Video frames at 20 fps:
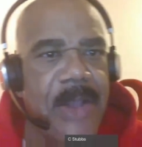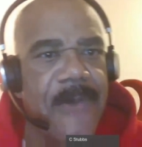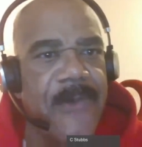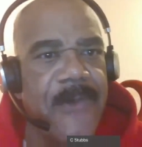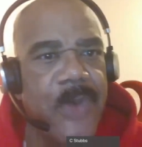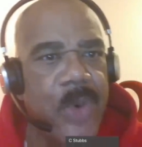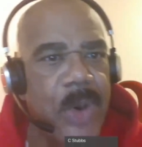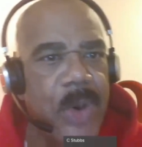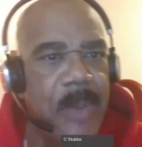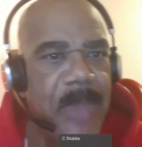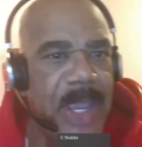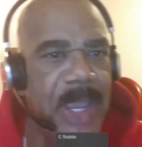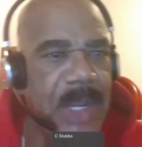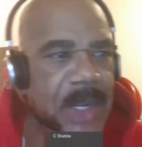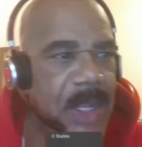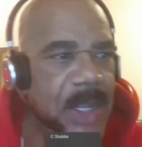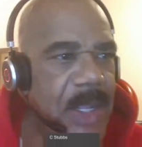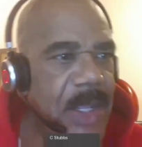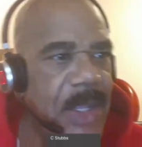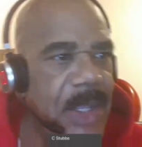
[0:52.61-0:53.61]
for
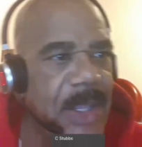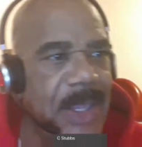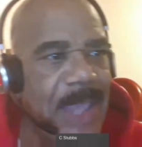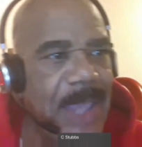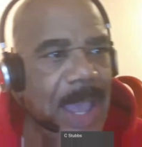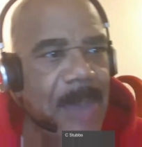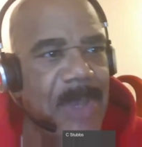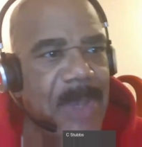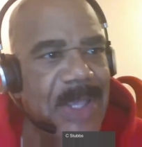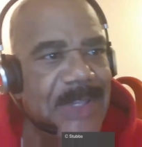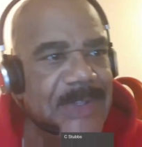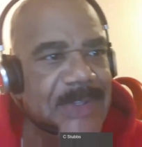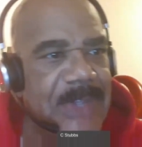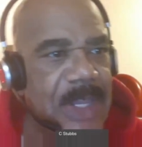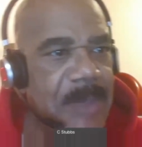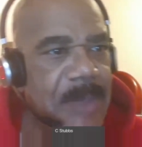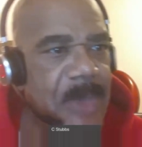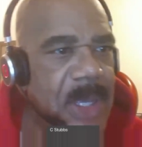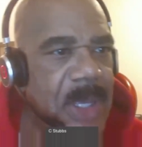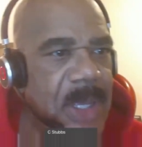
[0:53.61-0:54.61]
beta, gamma,
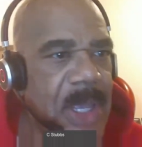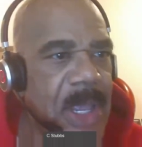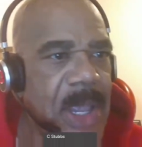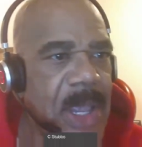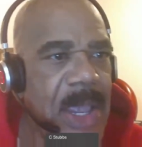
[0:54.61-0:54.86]
sigma.